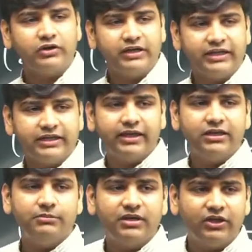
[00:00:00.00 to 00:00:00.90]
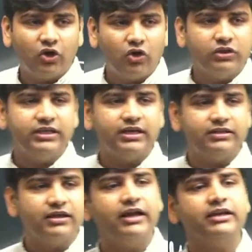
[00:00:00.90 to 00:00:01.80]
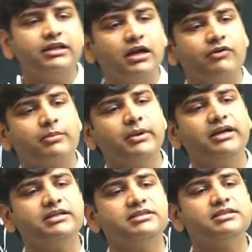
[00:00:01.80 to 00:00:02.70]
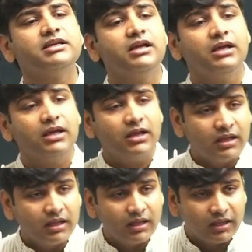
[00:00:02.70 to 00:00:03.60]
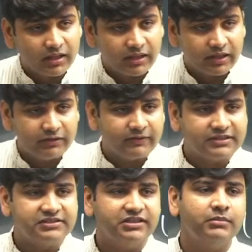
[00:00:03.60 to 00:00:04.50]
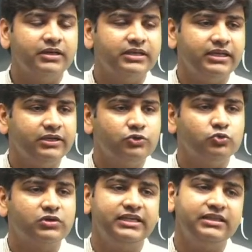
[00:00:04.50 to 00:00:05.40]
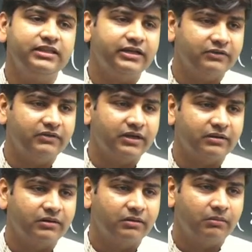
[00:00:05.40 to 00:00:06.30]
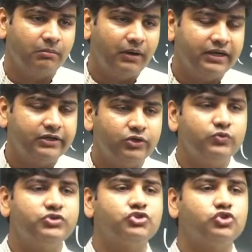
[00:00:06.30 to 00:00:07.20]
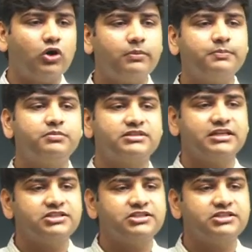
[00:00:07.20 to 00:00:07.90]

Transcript: taking any money. On the other hand, government is investing money to clean that river, but to stop such an